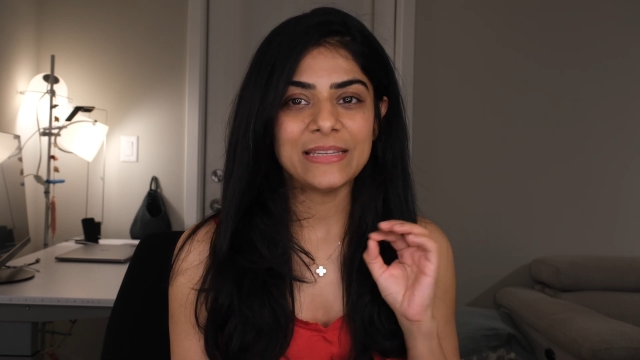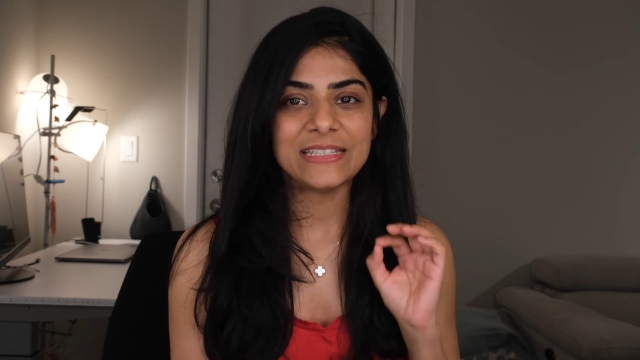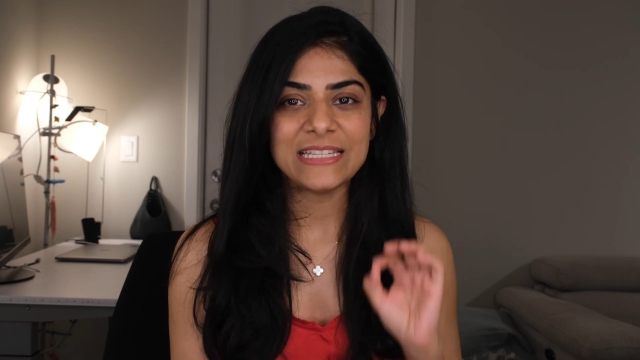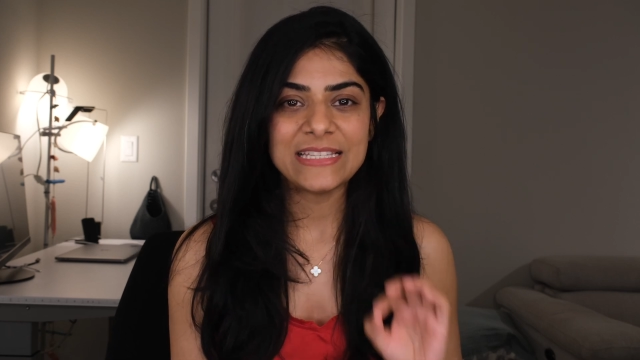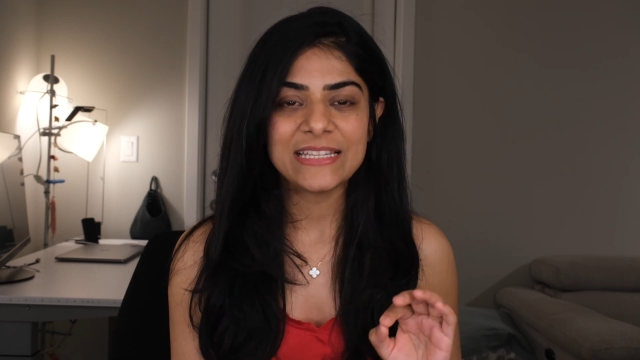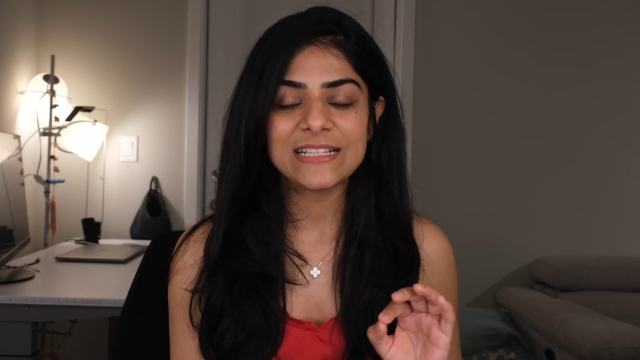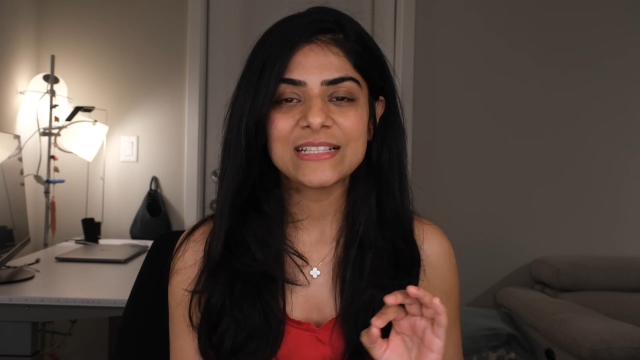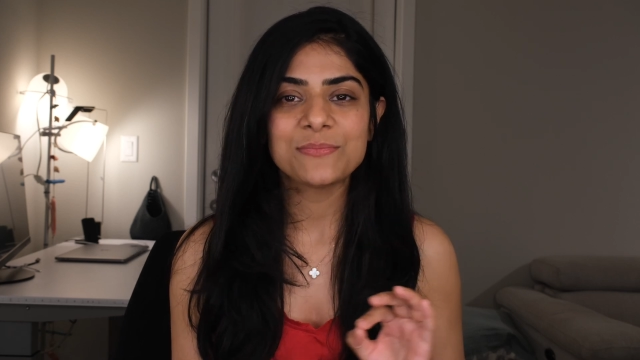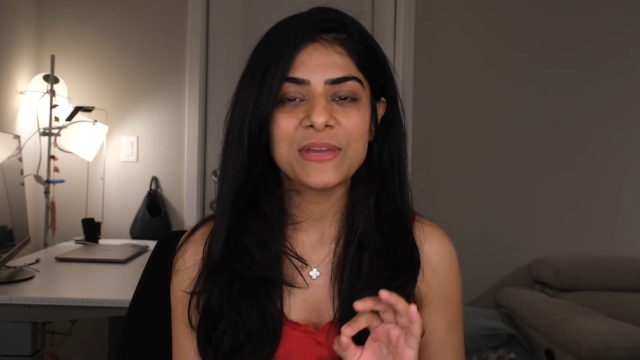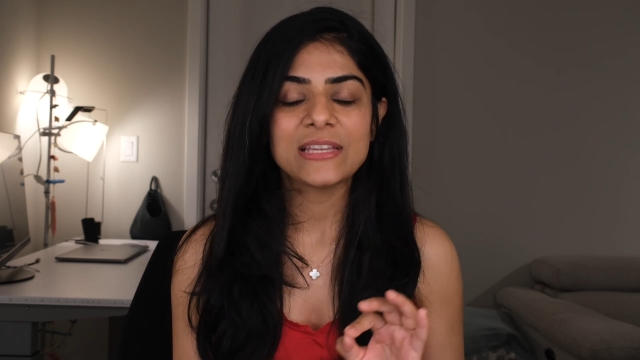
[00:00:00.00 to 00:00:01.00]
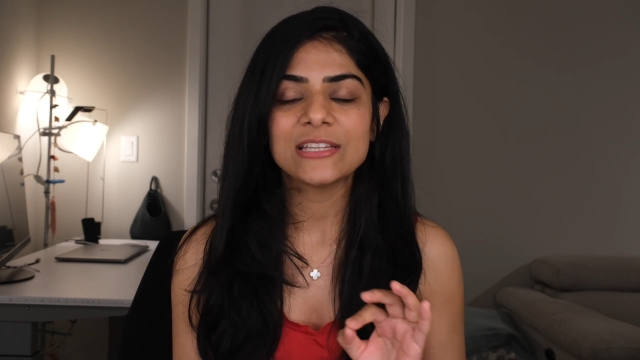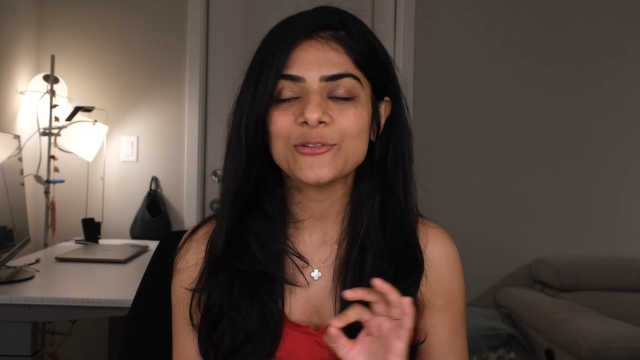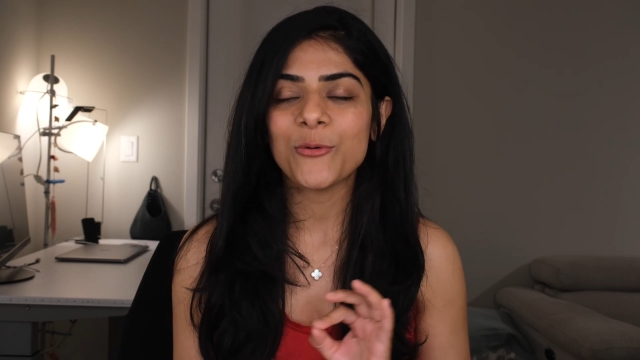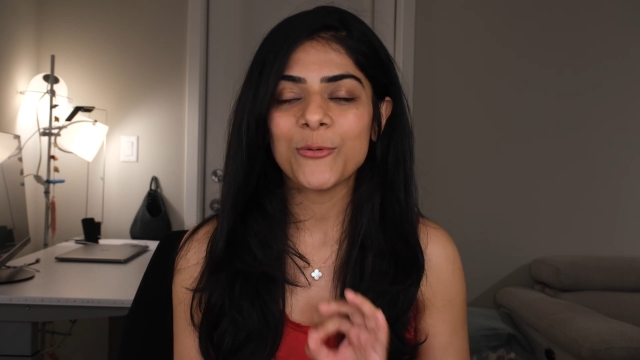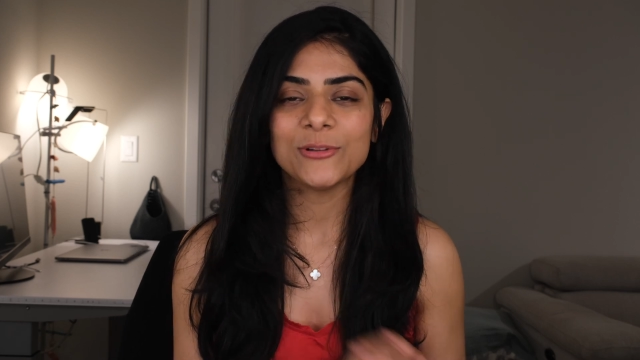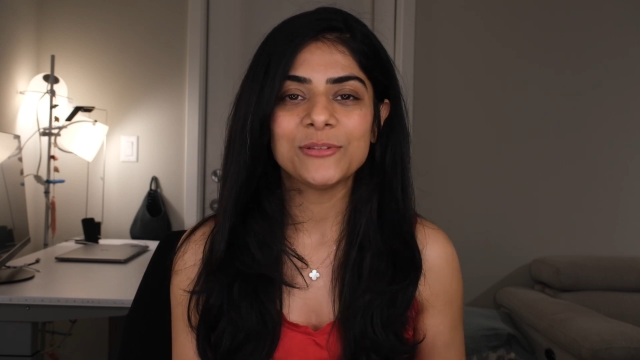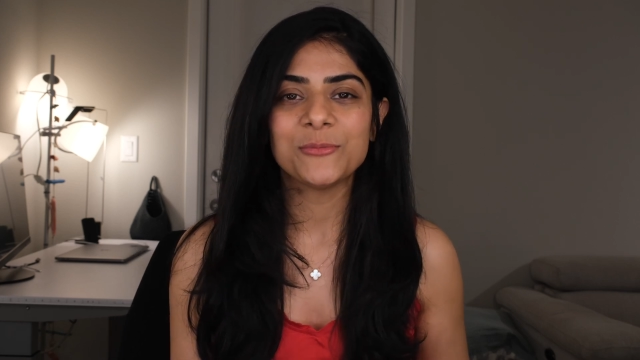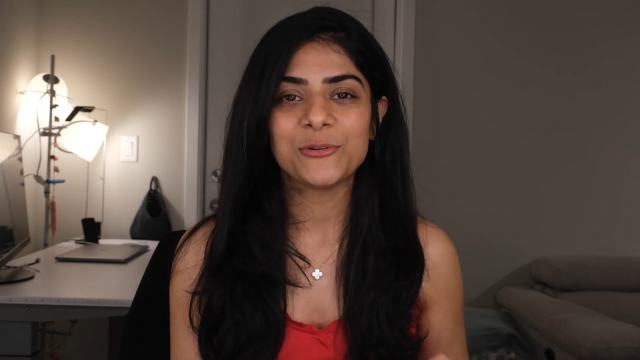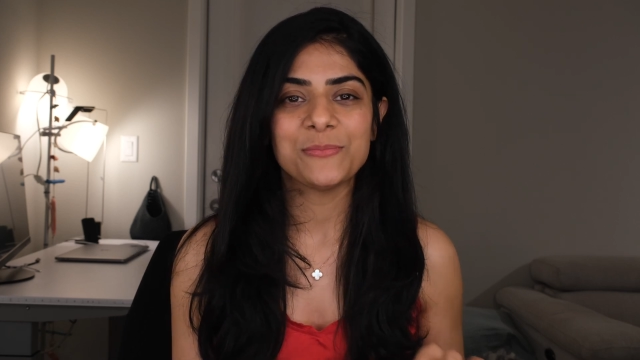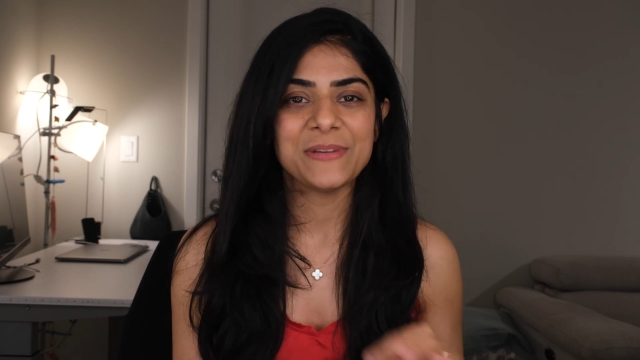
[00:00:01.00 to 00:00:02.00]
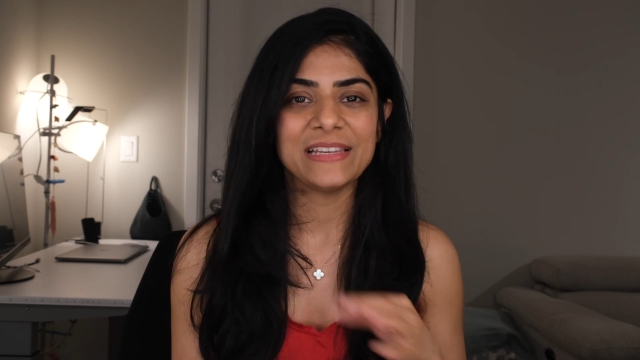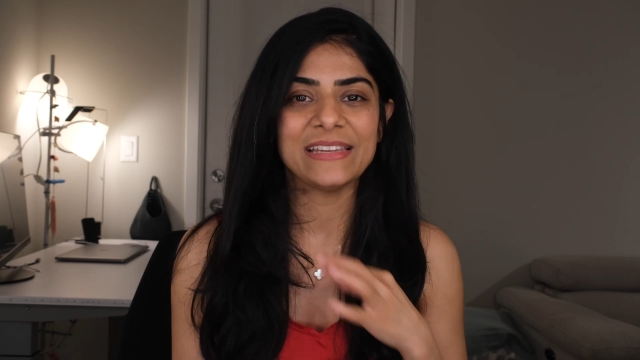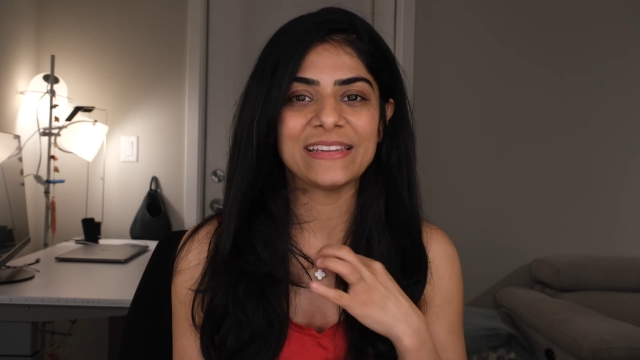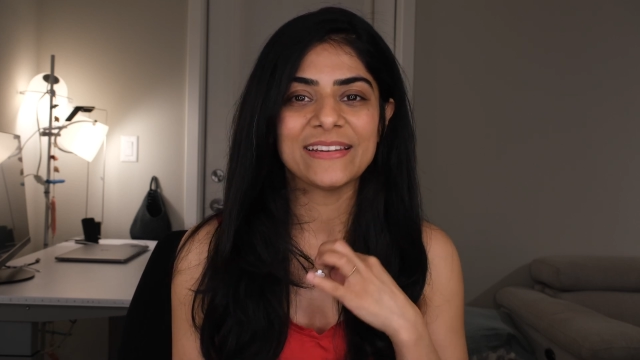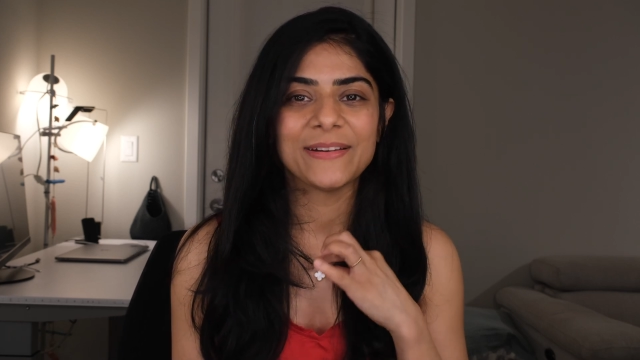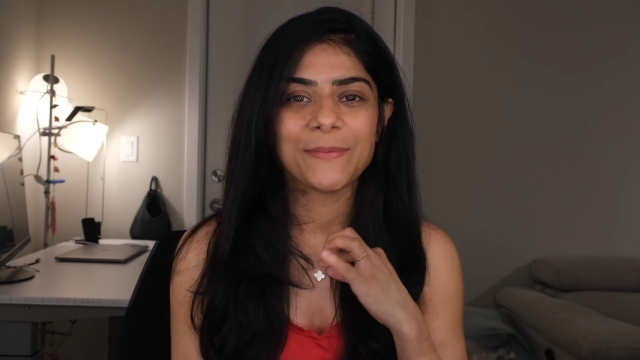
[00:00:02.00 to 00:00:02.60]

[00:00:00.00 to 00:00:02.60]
details make it all the more appealing.